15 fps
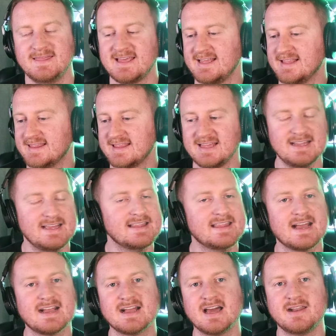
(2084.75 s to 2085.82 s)
They need
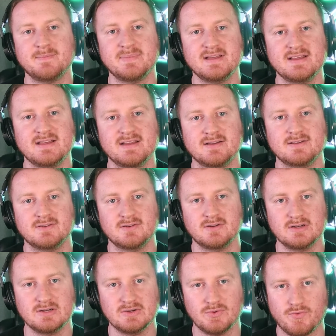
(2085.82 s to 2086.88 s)
that guy to be
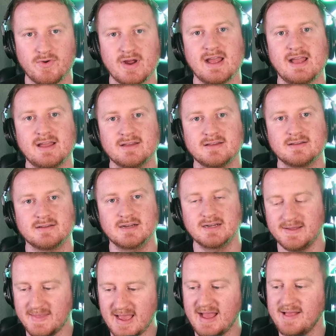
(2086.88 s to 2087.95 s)
great.
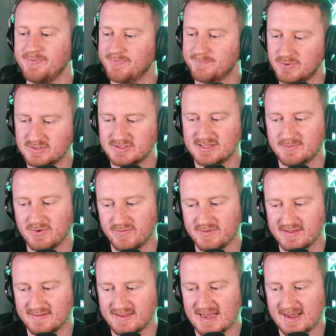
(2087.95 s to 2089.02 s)
And that puts them
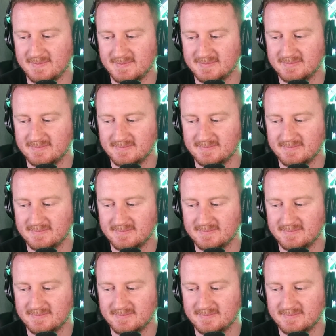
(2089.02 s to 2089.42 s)
over the top.